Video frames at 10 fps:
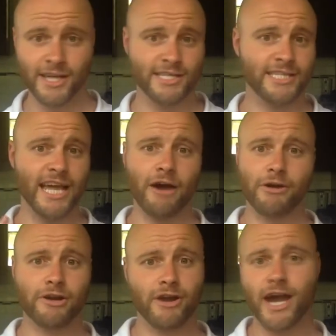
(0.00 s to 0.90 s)

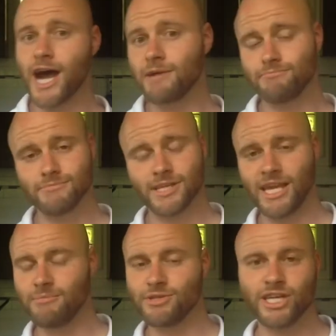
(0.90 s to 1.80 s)
sauerkraut,
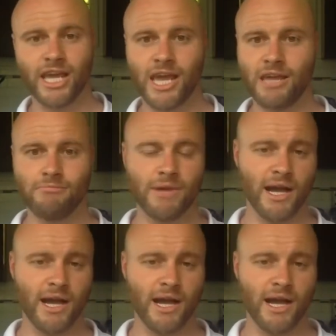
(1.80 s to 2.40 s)
kimchi,